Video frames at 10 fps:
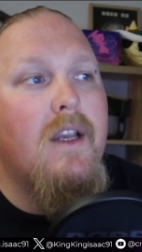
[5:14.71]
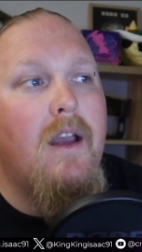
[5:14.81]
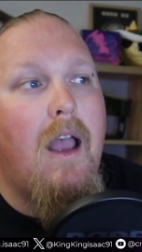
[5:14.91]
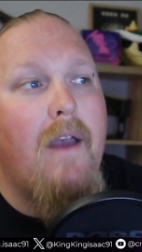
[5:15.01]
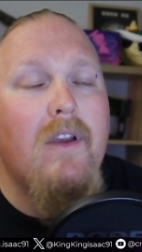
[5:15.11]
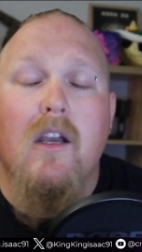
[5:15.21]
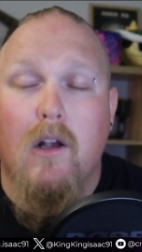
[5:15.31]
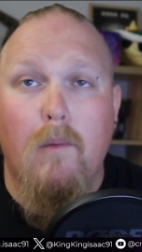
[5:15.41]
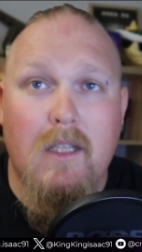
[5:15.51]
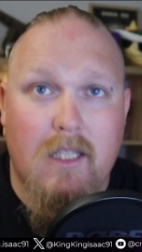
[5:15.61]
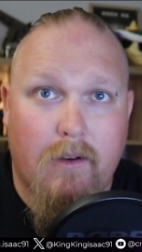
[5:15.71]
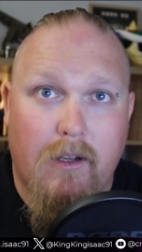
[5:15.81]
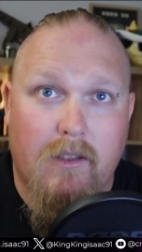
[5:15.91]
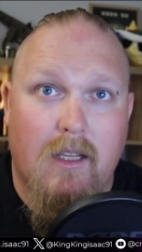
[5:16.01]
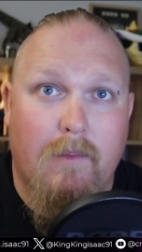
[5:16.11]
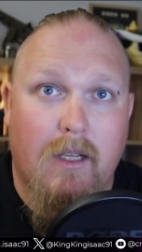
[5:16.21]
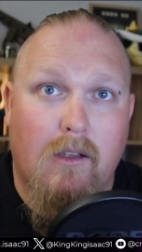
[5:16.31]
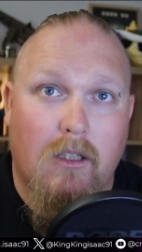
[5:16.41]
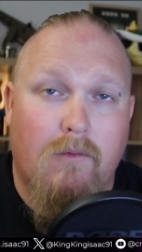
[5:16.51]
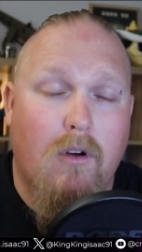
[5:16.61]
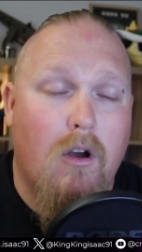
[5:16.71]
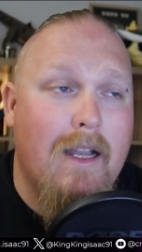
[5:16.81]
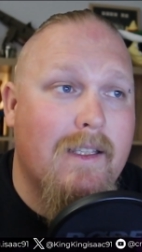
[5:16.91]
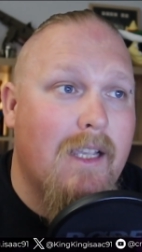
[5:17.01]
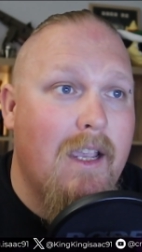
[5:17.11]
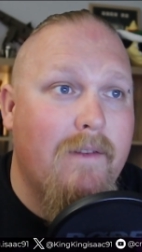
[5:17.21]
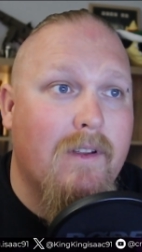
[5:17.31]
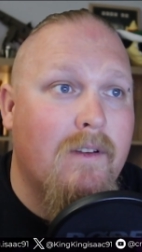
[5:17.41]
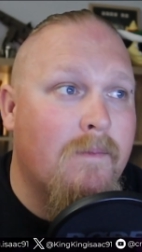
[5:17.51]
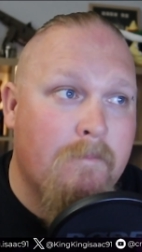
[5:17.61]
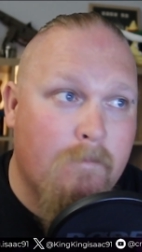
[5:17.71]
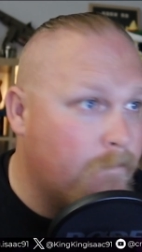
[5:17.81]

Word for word: having a commentary on something like the riots, even